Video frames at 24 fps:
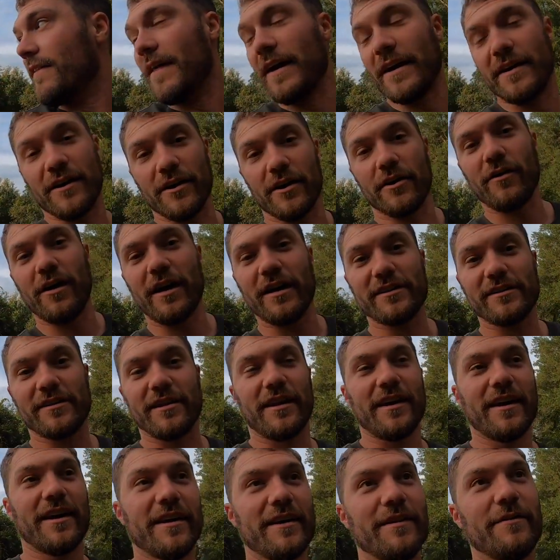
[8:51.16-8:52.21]
Not gonna crash
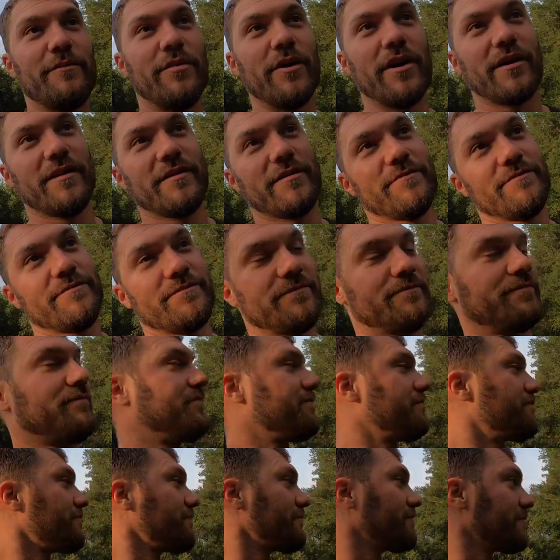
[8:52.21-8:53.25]
today, but
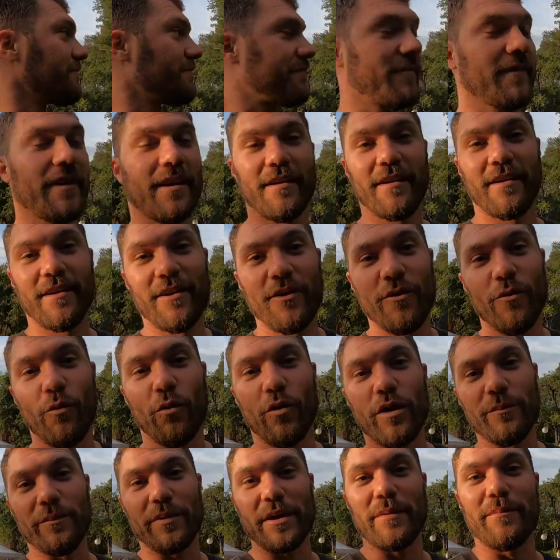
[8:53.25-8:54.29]

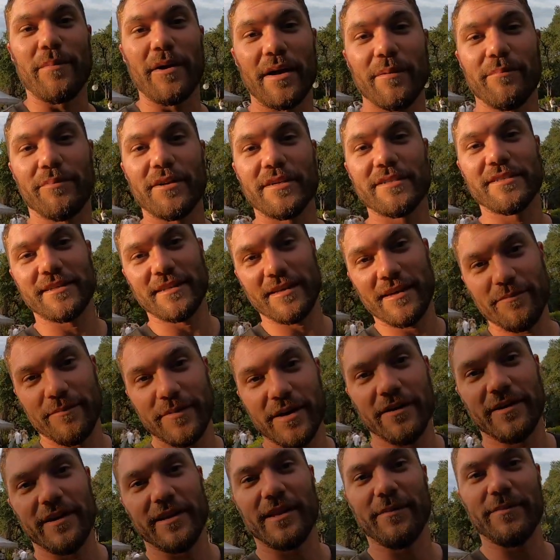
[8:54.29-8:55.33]
wouldn't be a bad place to get
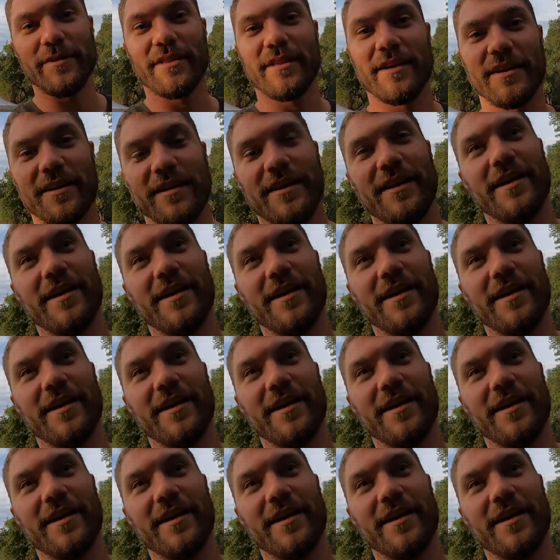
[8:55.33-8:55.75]
married, let me tell